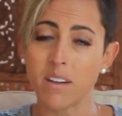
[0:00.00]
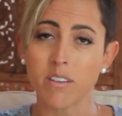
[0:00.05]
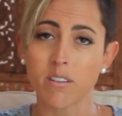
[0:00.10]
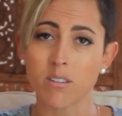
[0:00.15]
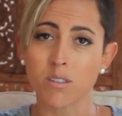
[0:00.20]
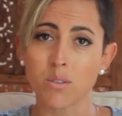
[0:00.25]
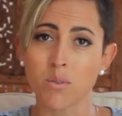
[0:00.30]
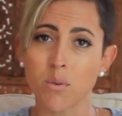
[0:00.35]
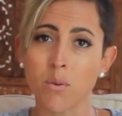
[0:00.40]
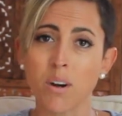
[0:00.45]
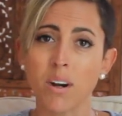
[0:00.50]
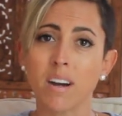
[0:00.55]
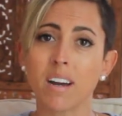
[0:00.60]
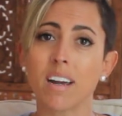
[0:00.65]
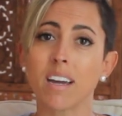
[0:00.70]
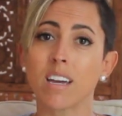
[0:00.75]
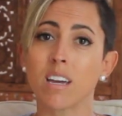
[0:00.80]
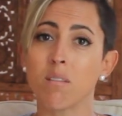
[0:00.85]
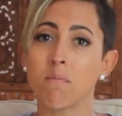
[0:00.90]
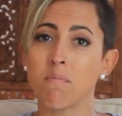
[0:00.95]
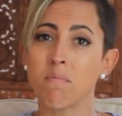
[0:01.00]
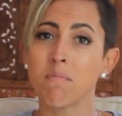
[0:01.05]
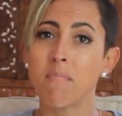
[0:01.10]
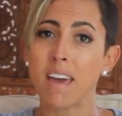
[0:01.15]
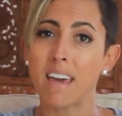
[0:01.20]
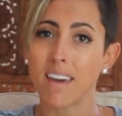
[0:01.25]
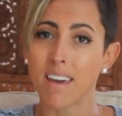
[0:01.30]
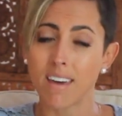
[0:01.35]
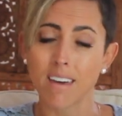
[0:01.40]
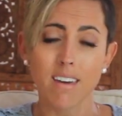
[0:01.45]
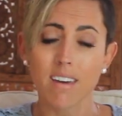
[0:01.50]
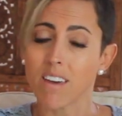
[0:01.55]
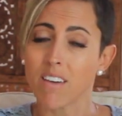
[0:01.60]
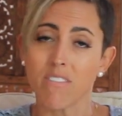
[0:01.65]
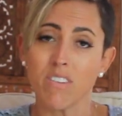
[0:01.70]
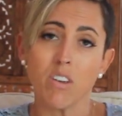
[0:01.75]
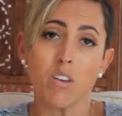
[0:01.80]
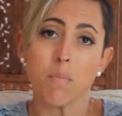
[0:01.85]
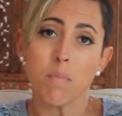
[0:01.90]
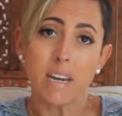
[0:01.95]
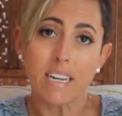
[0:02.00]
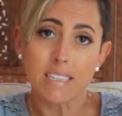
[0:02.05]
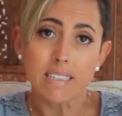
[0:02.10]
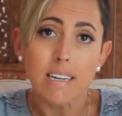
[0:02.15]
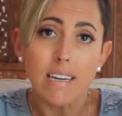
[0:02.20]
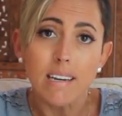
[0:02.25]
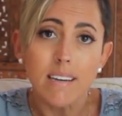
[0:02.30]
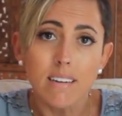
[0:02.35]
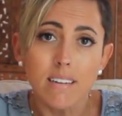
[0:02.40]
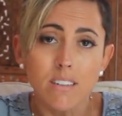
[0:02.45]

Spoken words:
and they're sore, it can feel amazing.